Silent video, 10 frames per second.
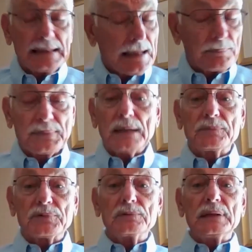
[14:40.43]
and help them
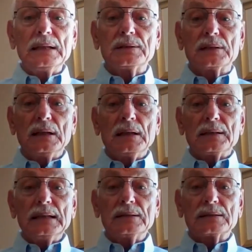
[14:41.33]
through these
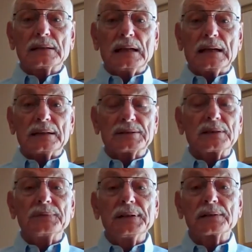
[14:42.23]
these uh,
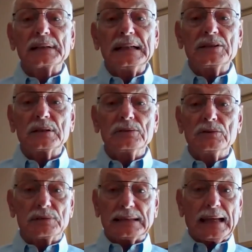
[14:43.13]
severe
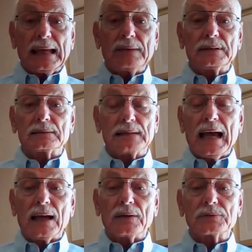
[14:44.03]
issues that they have in their
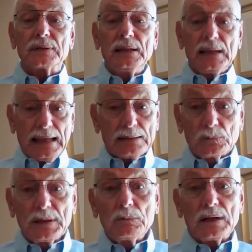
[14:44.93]
lives.
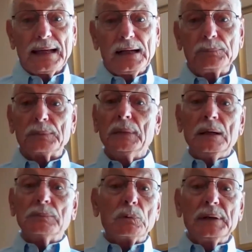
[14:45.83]
And we want to help them,
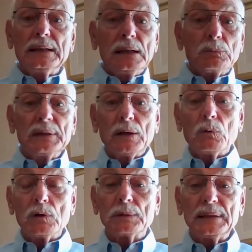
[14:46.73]
but we we
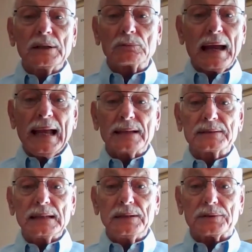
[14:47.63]
don't want to be
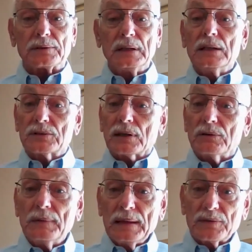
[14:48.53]
harassed either.
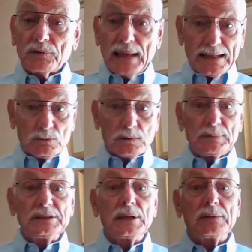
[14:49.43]
So so that's where
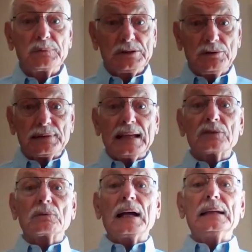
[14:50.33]
we if we do
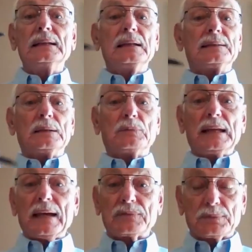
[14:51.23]
things right, then we
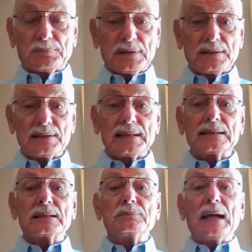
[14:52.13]
have the prison
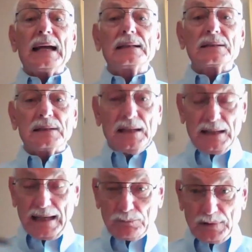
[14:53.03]
system behind us
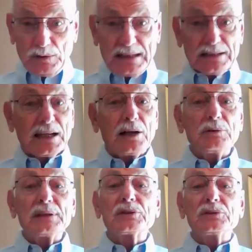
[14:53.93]
and we can
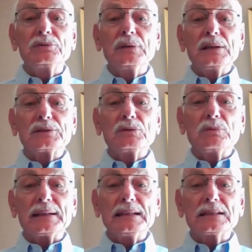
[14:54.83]
go and do do
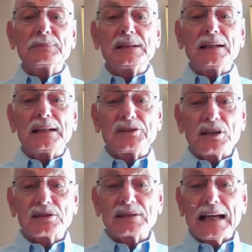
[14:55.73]
what needs to be done and
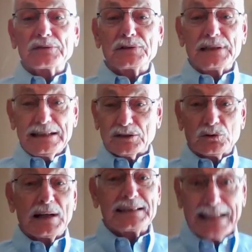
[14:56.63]
touch lives for jesus
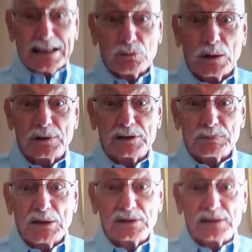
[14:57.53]
christ and that's what we're
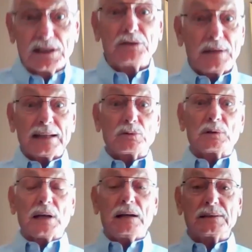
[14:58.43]
supposed to do that's what
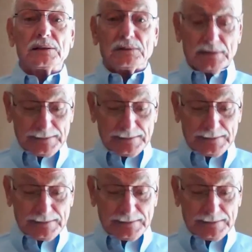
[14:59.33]
we're called to do